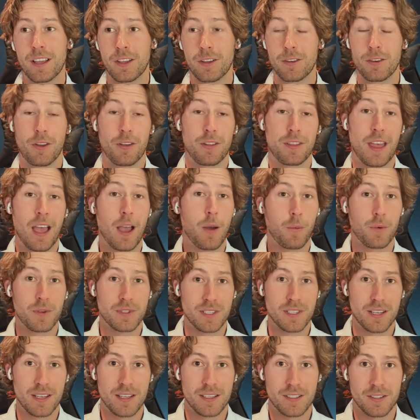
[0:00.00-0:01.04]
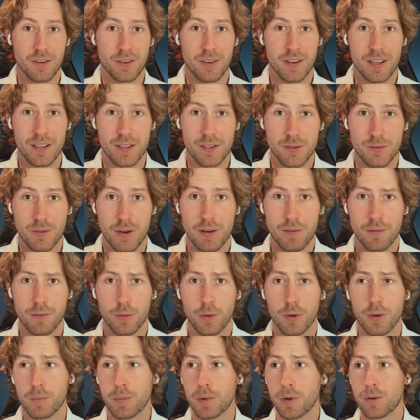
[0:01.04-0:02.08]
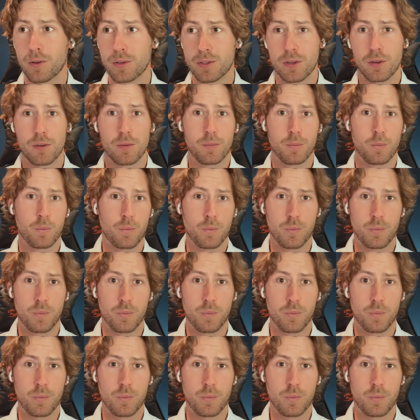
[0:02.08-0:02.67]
that wasn't necessarily as straightforward, but also